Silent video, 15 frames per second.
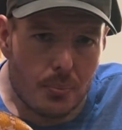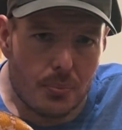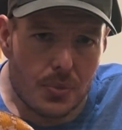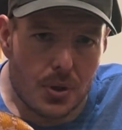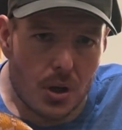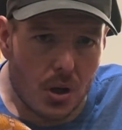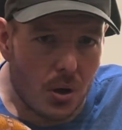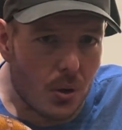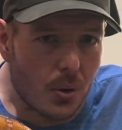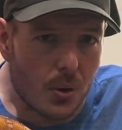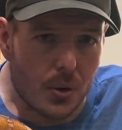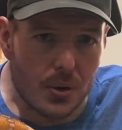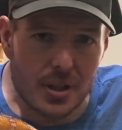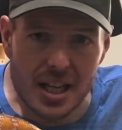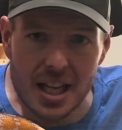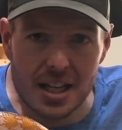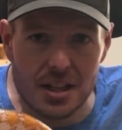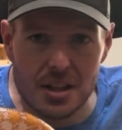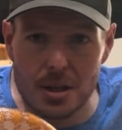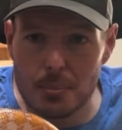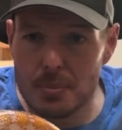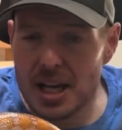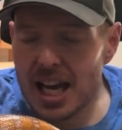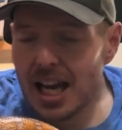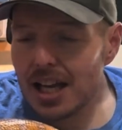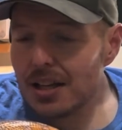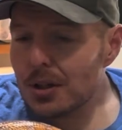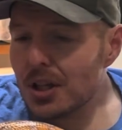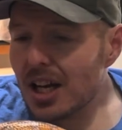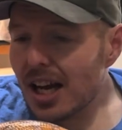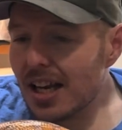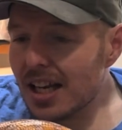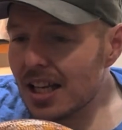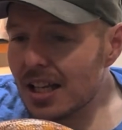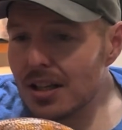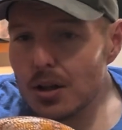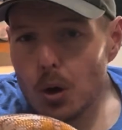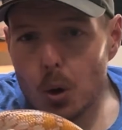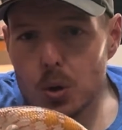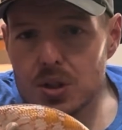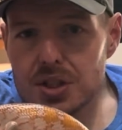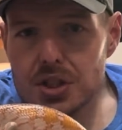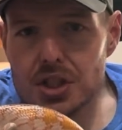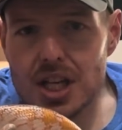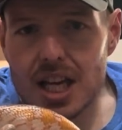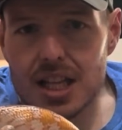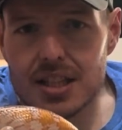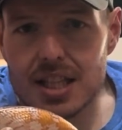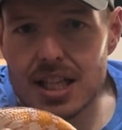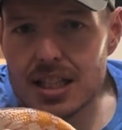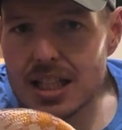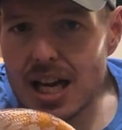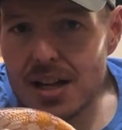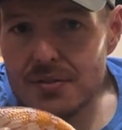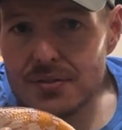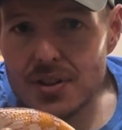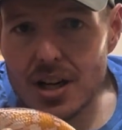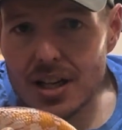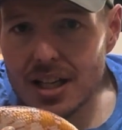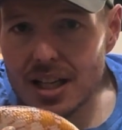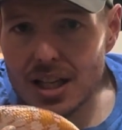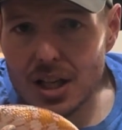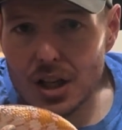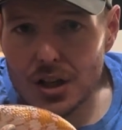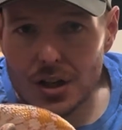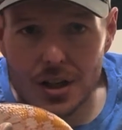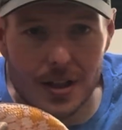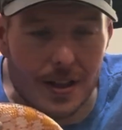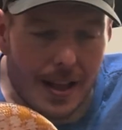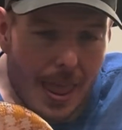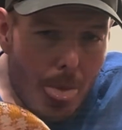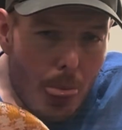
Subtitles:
no anything bad you got hidden, old shed that got funky, or